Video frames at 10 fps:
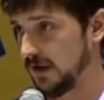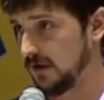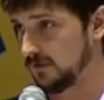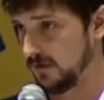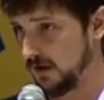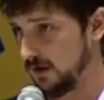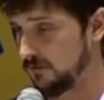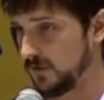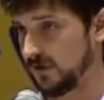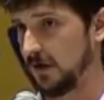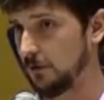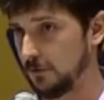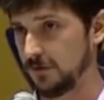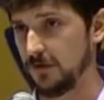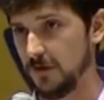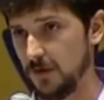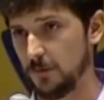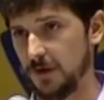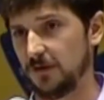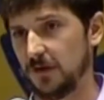Kids need skills, and then they'll
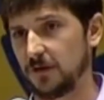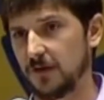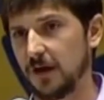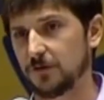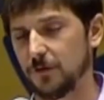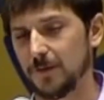be successful.